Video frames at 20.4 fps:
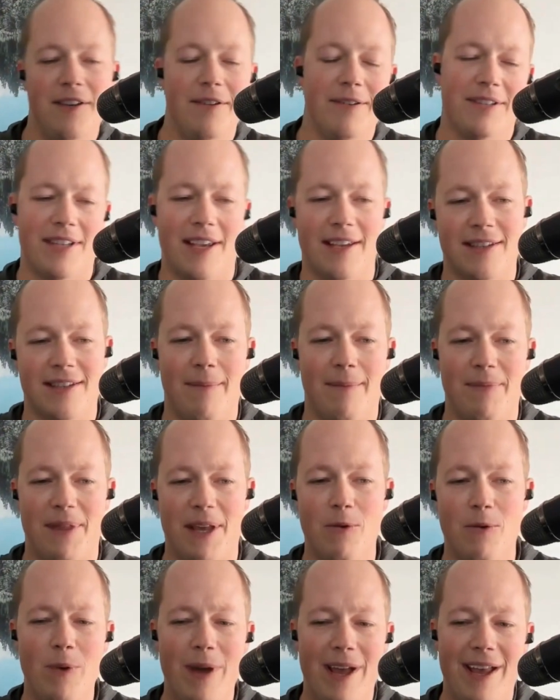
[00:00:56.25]
You say
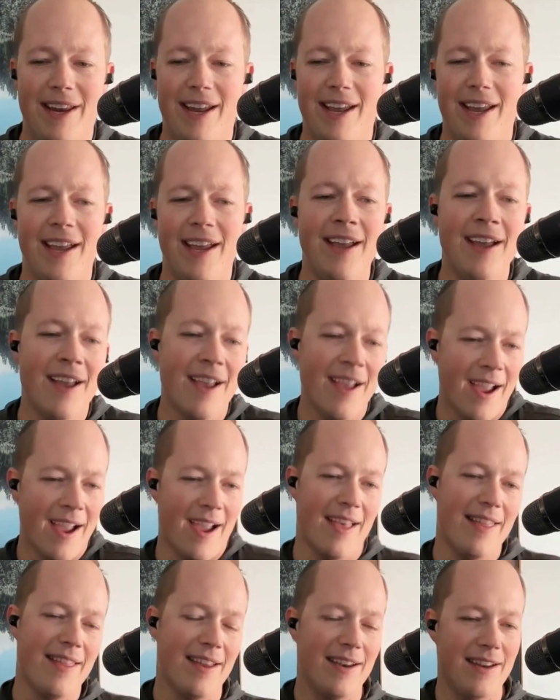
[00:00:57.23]
something witty,
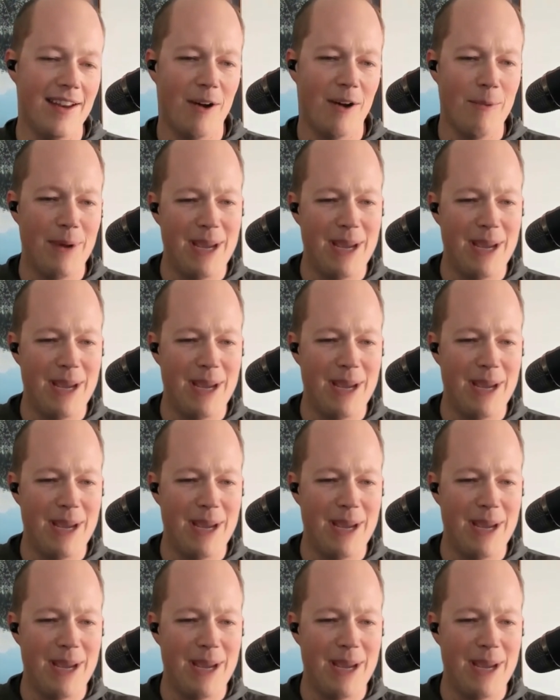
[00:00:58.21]
and then